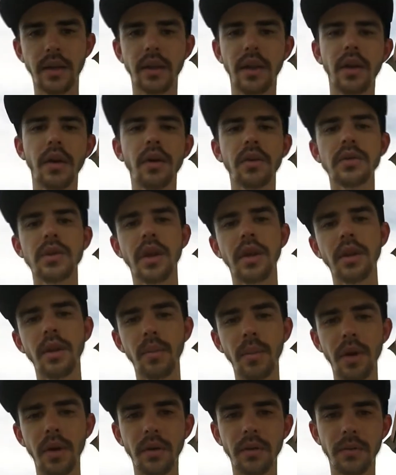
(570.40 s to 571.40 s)
that goes down the
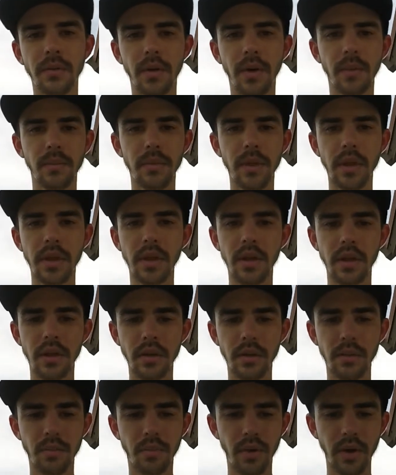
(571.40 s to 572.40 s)
middle from
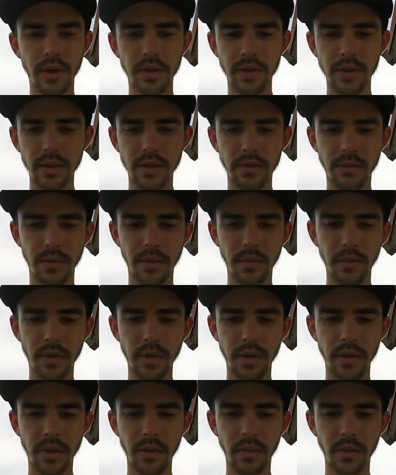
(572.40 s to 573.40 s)
the process, from
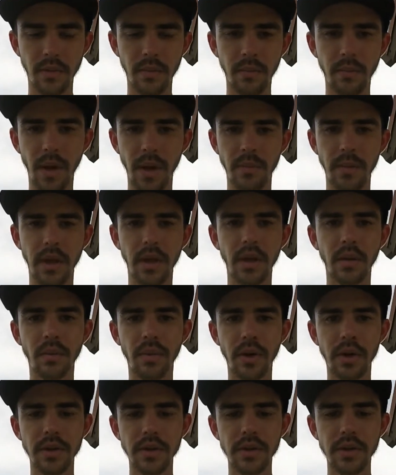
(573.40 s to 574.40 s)
the bait making
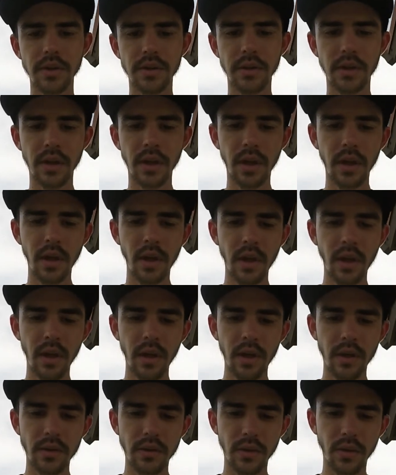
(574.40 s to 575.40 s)
process.
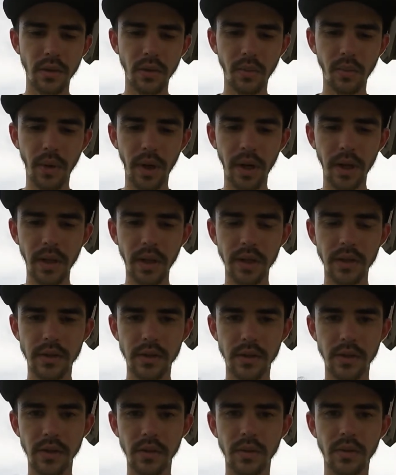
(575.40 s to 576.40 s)
So what I like to
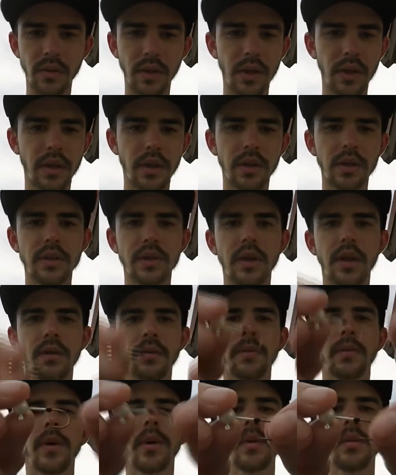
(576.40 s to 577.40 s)
do is,
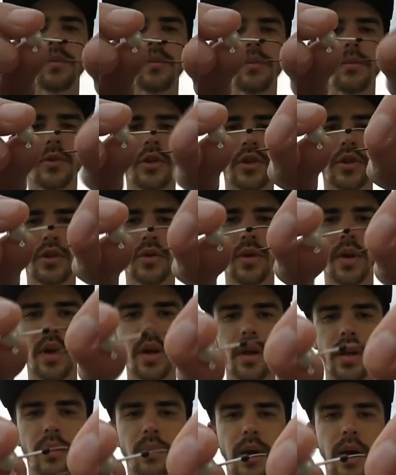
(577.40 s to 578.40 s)
from just straight out
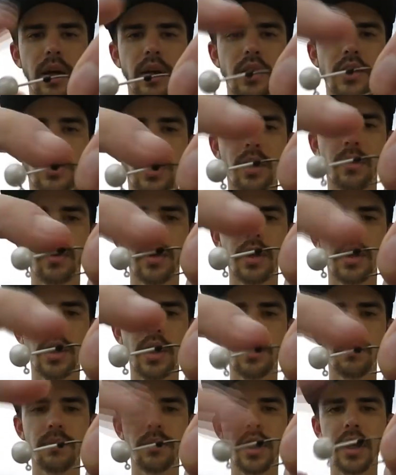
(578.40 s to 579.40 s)
of the package, I'm going to
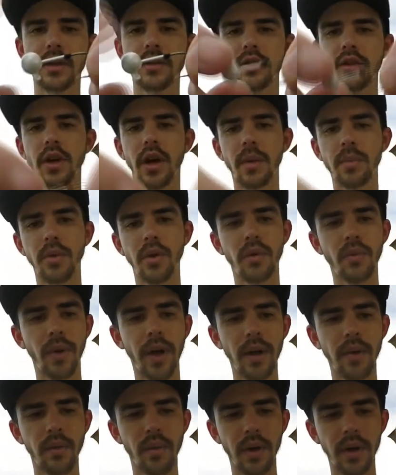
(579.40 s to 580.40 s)
keep that stopper
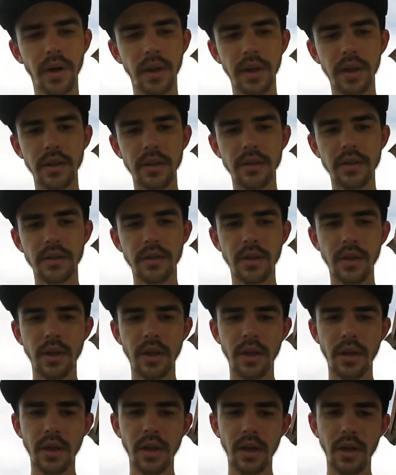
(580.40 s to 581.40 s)
right where it is,
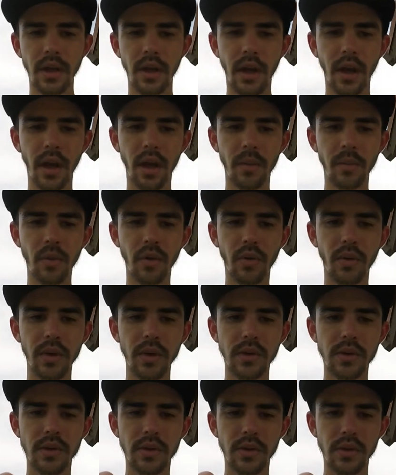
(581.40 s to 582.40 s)
and I'm
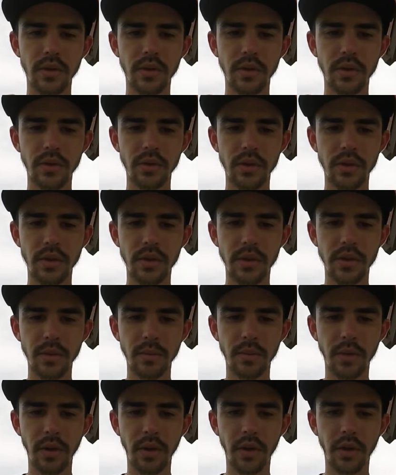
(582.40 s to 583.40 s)
going to just
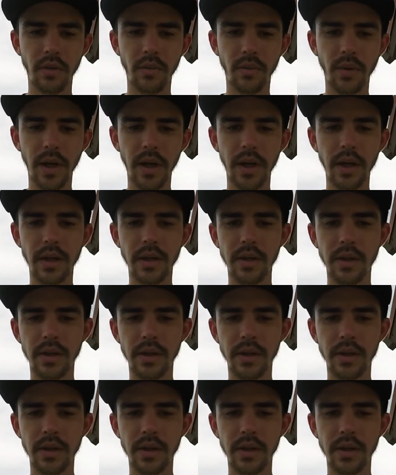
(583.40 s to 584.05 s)
simply thread